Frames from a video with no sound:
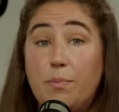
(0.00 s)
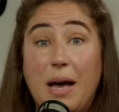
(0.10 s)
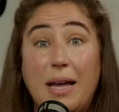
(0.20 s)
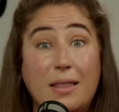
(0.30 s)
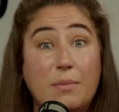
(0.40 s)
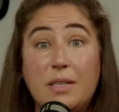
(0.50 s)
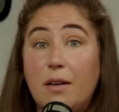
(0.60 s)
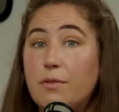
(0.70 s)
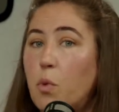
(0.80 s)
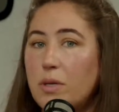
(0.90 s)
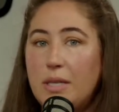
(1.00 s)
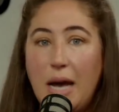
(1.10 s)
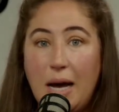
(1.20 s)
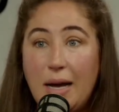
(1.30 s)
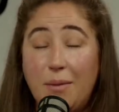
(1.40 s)
buying themselves more
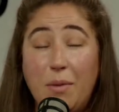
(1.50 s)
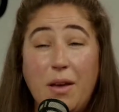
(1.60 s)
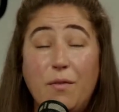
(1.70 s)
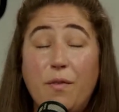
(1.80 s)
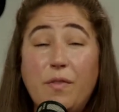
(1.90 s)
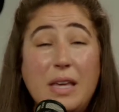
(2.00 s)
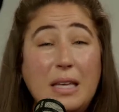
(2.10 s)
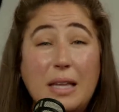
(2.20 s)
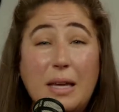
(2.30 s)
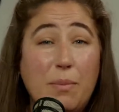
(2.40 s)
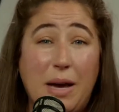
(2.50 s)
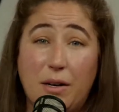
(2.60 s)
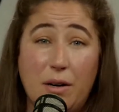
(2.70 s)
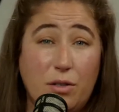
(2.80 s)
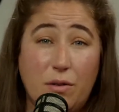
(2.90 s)
time, feeling
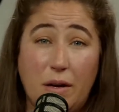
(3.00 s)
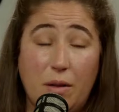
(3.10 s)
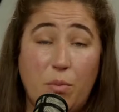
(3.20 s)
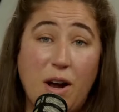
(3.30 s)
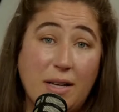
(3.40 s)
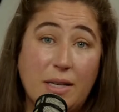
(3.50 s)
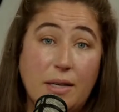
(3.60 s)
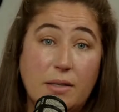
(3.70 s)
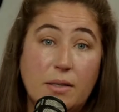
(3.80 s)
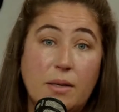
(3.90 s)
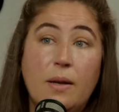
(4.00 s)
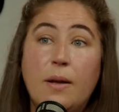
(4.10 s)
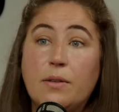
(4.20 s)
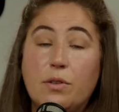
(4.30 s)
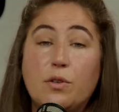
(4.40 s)
better during the process.
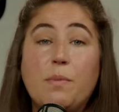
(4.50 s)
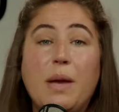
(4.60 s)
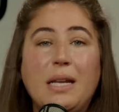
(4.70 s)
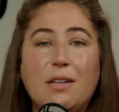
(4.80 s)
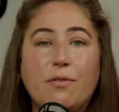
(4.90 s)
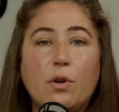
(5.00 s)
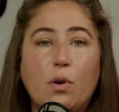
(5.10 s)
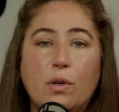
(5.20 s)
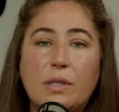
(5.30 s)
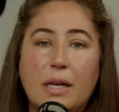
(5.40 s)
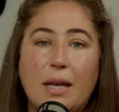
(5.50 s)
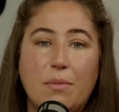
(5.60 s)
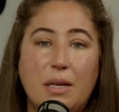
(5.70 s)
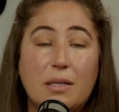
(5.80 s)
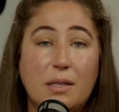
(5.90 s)
So there's many different goals that can
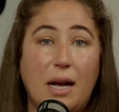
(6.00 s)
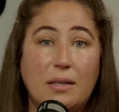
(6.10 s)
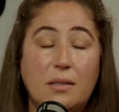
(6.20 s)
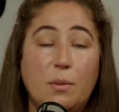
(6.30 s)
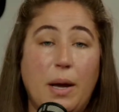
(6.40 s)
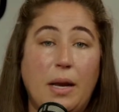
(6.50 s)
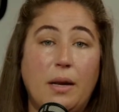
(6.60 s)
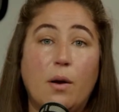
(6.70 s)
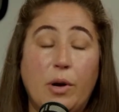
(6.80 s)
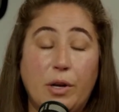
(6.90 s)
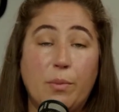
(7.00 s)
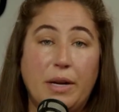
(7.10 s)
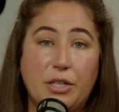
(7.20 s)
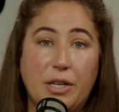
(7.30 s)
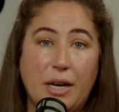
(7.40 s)
be discussed depending on what your
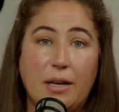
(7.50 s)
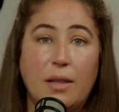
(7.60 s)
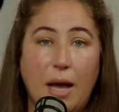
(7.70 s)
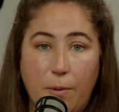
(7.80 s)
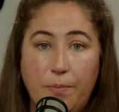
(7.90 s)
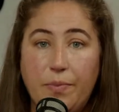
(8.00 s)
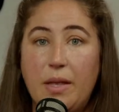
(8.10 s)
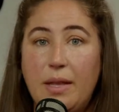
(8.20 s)
budget can allow. And